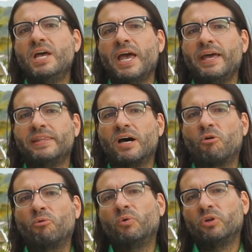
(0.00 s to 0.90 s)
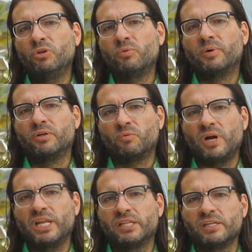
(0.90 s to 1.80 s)
and our human
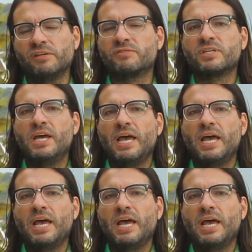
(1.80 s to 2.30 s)
relatives,